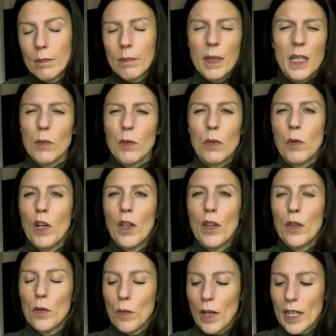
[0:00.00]
But it was
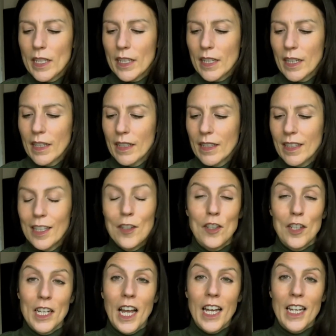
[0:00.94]
worth the risk, and
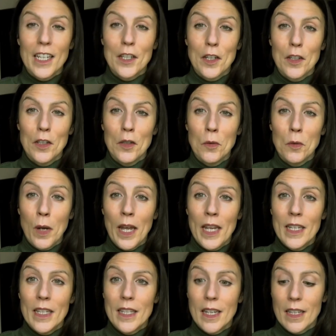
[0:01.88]
she liked her new
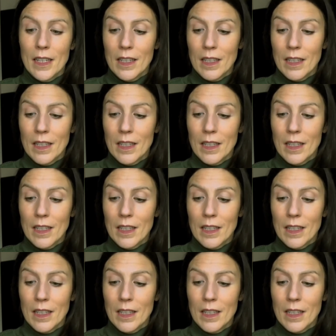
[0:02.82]
ways.